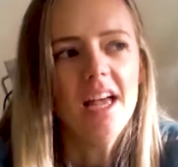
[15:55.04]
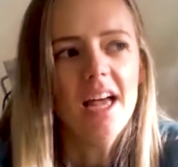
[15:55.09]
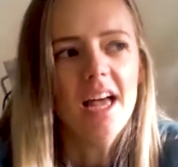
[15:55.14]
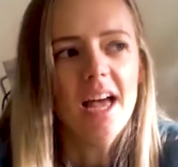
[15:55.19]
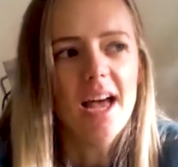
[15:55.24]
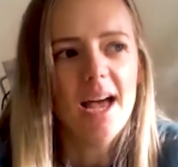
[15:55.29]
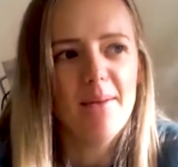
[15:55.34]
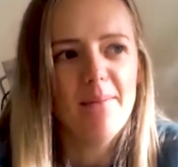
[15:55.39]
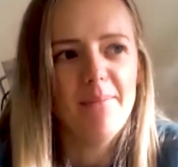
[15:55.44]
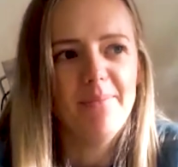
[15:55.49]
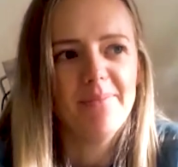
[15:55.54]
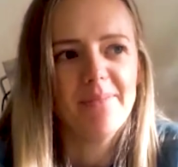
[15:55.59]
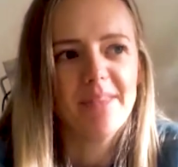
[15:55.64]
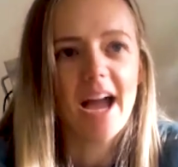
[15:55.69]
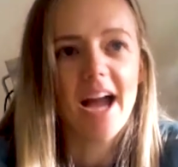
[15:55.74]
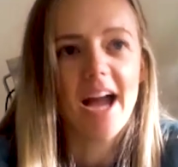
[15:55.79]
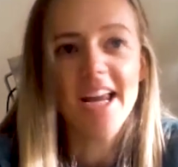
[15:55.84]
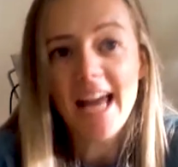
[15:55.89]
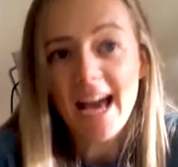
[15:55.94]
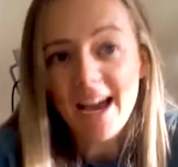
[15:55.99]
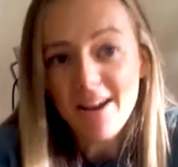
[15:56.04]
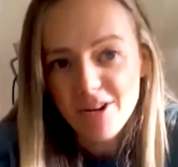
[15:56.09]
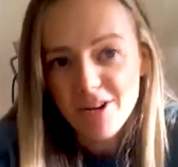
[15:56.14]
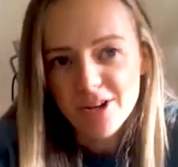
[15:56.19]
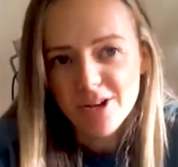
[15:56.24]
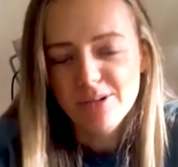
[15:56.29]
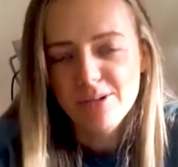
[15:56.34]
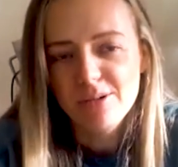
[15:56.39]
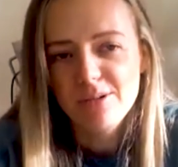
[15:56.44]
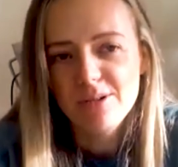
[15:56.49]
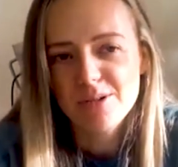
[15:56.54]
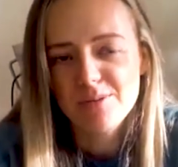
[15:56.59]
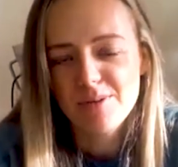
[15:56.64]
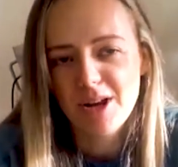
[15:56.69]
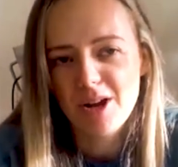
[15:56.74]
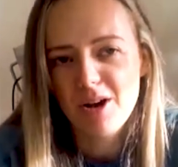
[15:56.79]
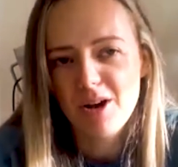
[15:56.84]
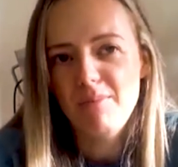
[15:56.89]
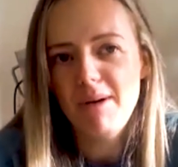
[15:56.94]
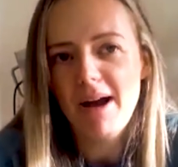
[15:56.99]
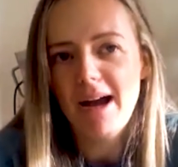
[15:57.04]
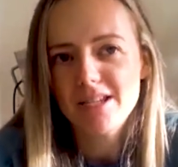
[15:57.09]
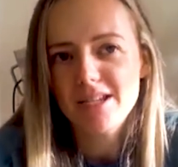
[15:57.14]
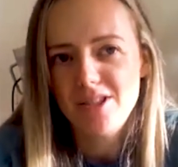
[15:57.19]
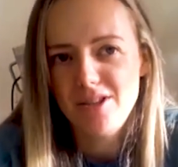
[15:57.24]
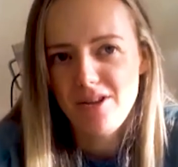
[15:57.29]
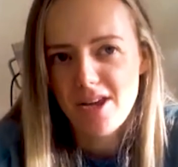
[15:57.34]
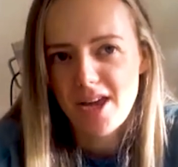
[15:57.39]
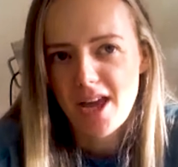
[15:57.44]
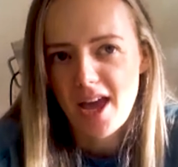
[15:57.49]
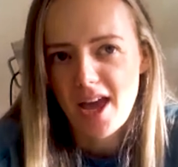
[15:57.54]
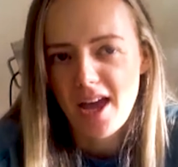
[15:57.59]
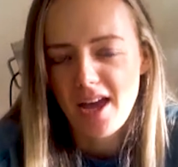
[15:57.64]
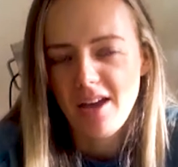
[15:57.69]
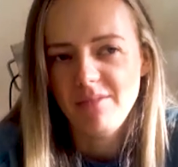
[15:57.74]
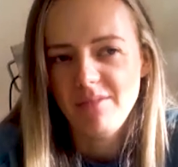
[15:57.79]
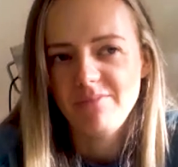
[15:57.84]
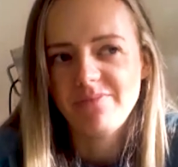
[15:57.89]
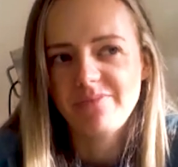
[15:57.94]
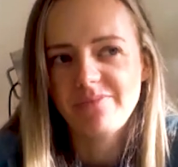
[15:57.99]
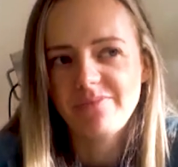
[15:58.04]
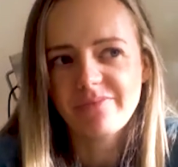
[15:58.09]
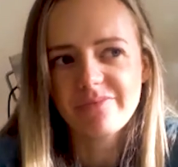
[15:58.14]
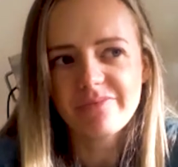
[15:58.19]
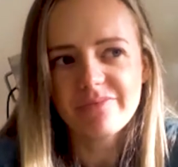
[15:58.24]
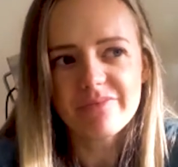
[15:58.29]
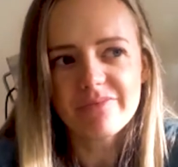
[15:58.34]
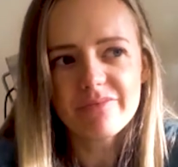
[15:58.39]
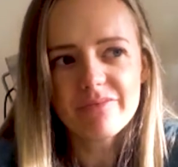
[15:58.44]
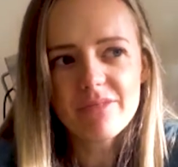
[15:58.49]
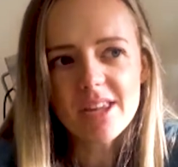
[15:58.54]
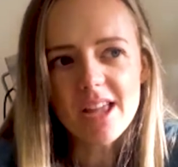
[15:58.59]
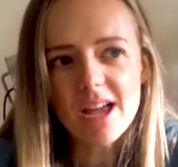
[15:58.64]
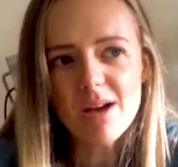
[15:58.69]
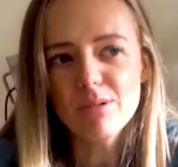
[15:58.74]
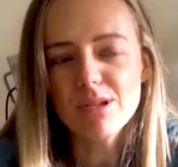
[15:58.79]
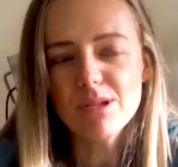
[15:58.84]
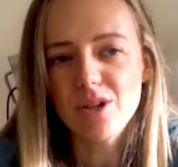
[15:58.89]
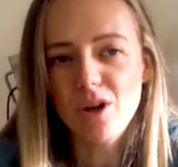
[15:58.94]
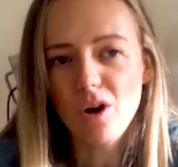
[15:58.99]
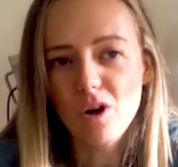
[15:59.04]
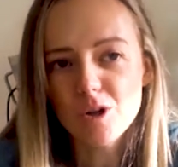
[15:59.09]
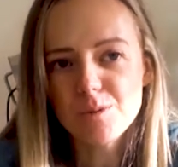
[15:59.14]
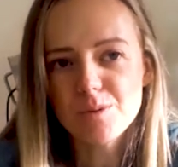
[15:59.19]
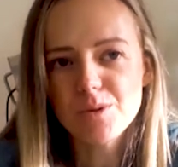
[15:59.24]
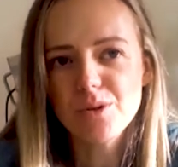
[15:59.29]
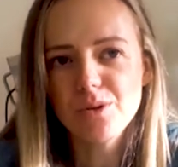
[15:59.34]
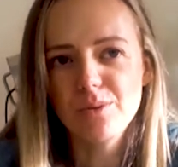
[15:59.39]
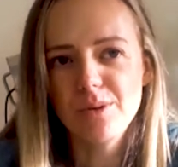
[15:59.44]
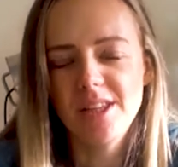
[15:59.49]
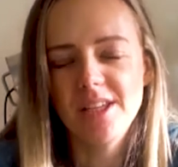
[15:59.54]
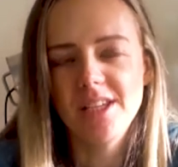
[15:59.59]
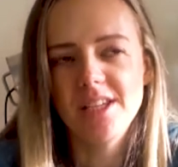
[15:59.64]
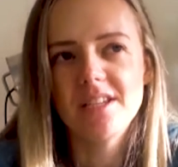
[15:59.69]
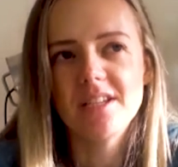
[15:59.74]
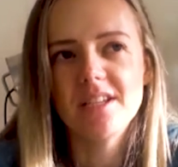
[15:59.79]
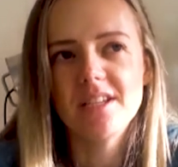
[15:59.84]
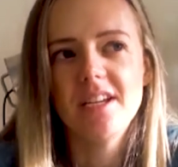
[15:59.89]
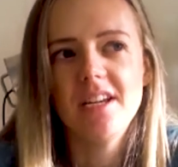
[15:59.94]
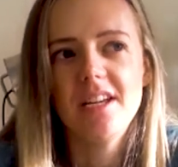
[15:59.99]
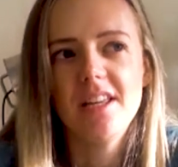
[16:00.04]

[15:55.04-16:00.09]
Um, I now know because when I got back to the UK, I was in hospital with it.